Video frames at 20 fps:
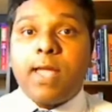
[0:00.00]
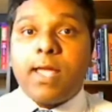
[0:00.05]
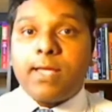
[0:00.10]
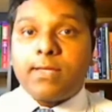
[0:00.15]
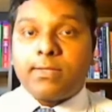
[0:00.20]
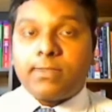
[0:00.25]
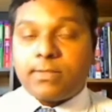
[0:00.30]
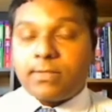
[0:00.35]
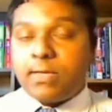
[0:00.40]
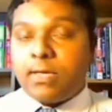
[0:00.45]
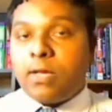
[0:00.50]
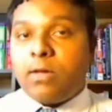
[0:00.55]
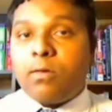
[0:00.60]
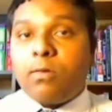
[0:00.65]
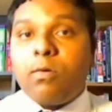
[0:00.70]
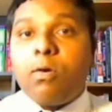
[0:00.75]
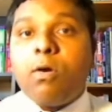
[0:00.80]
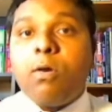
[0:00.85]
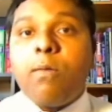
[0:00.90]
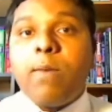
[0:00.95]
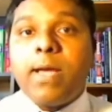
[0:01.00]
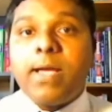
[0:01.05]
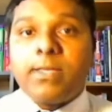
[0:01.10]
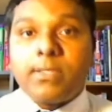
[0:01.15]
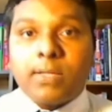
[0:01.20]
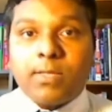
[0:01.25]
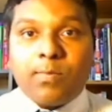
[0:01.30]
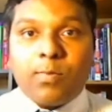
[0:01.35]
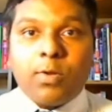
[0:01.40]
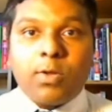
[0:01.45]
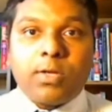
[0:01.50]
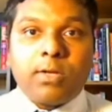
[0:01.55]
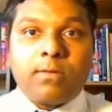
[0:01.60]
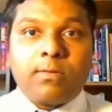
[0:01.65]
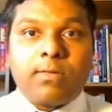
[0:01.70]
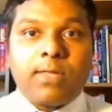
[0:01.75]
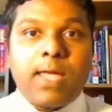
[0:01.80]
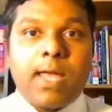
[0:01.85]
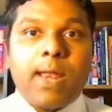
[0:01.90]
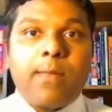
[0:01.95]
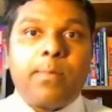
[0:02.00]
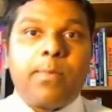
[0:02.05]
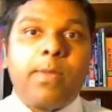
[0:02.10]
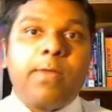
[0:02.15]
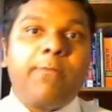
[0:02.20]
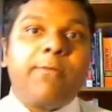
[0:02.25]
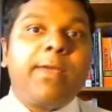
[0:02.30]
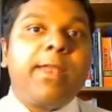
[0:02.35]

less, go by supportive therapy.